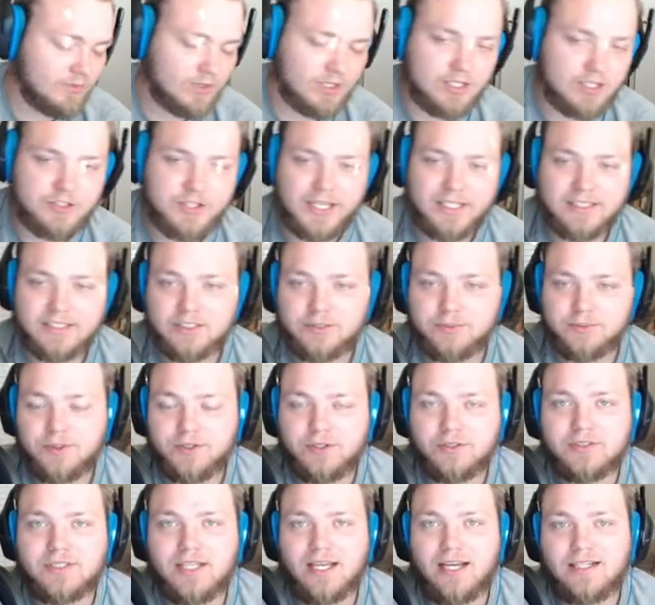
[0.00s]
Jackson's one of
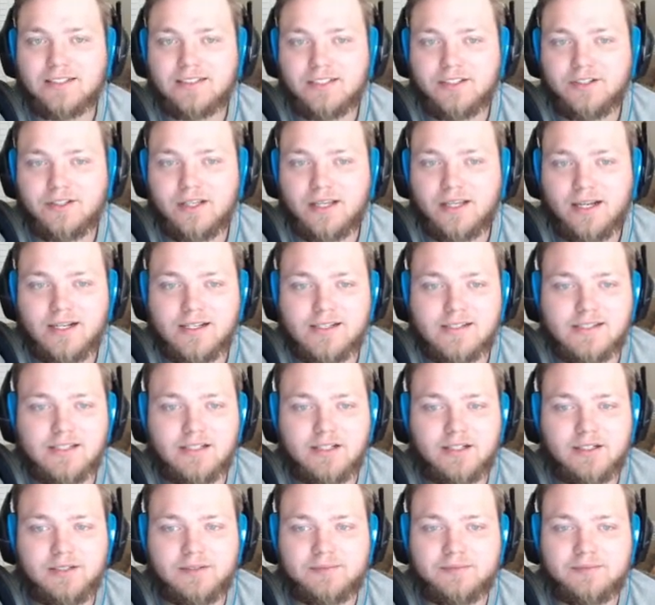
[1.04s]
those guys that you can kind of sit
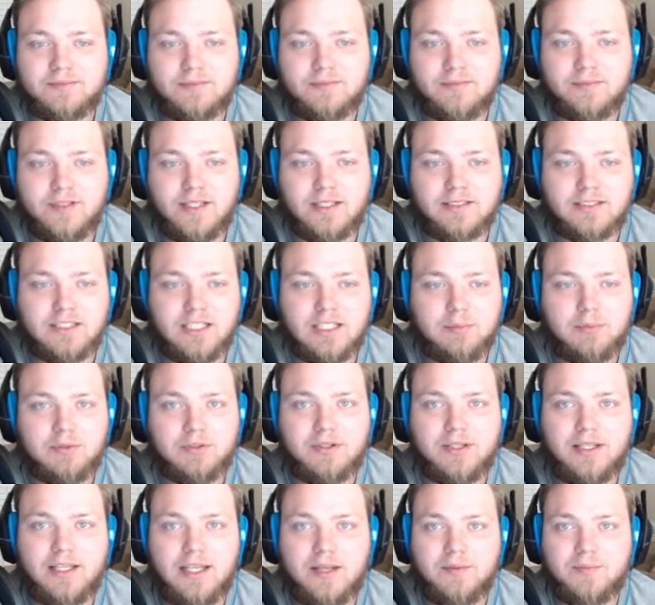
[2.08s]
on. If he has a couple
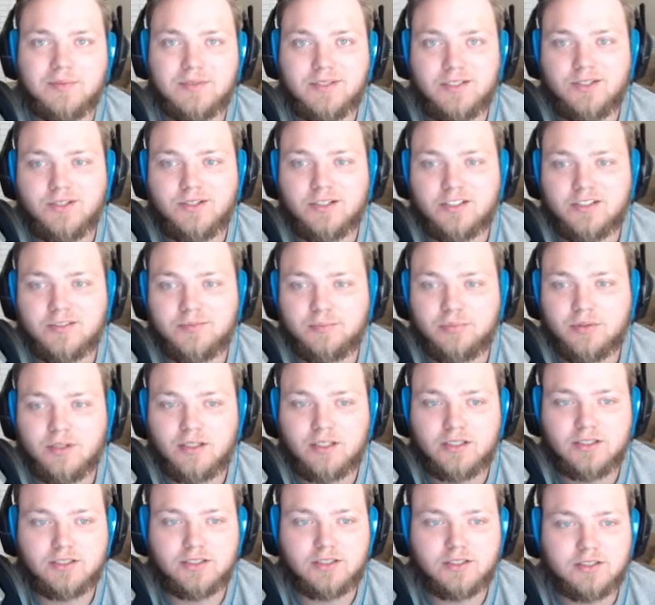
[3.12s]
good games, you could
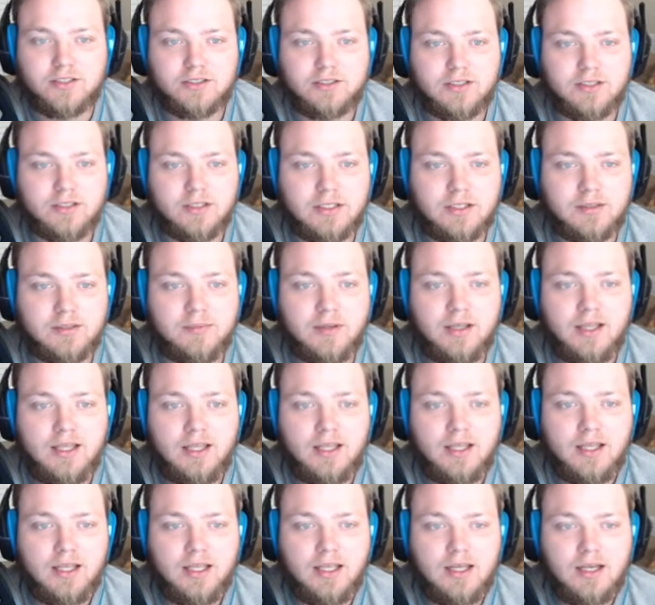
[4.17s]
probably start starting him.
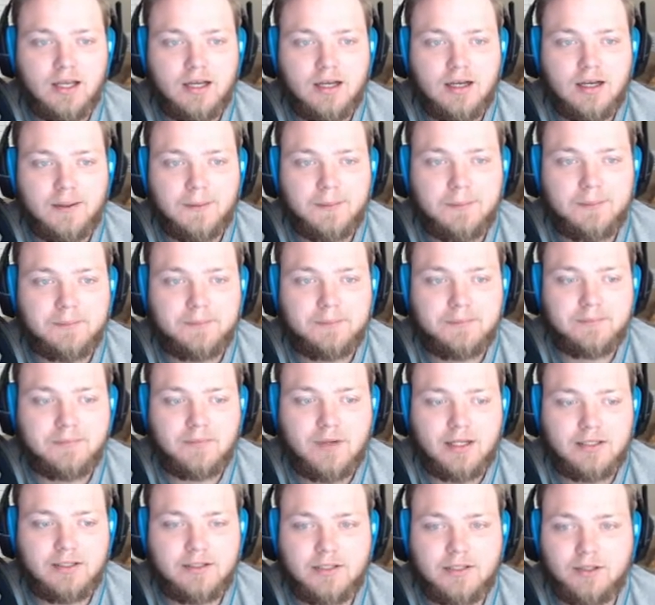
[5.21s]

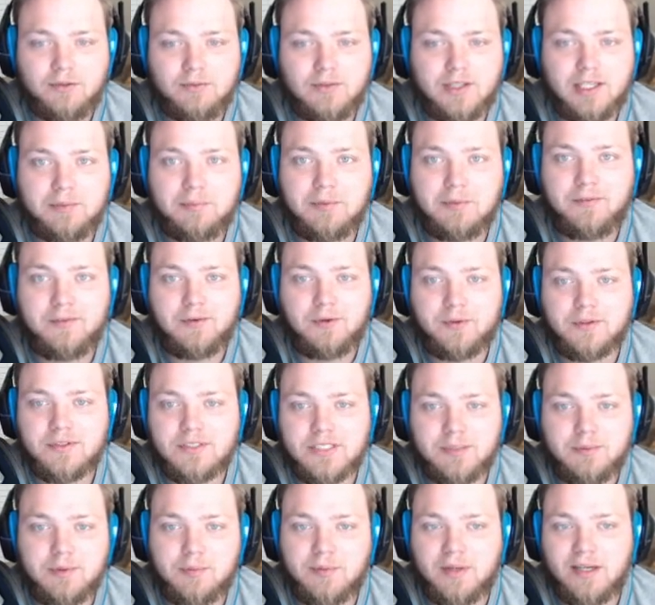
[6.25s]
I don't think Melvin Gordon's
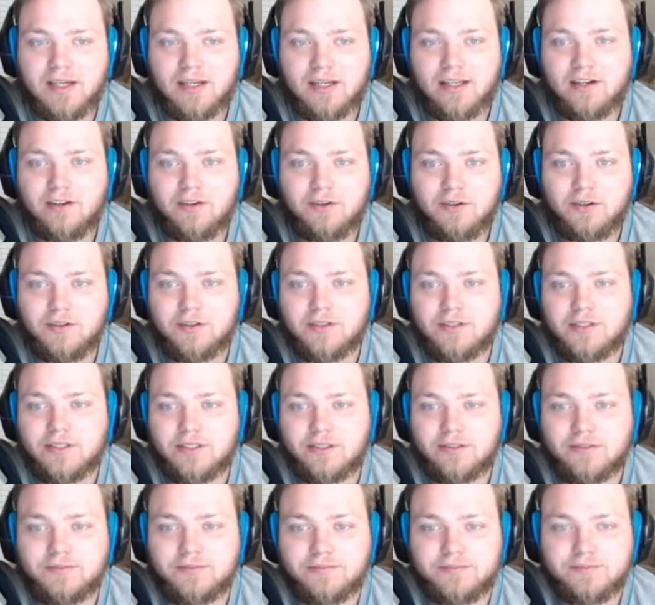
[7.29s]
coming back at all, so.